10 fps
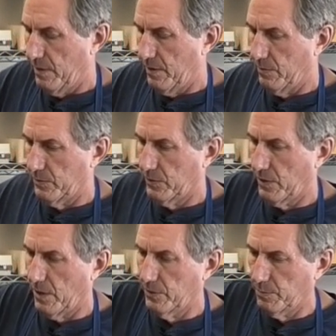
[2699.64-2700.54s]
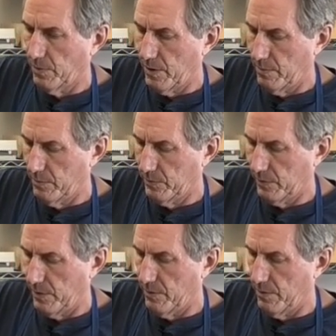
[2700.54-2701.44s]
it will just cause you problems
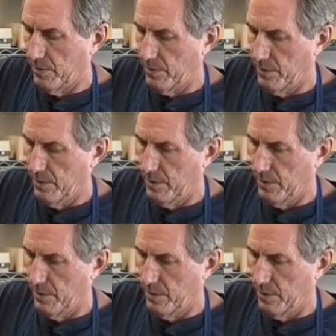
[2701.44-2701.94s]
later on.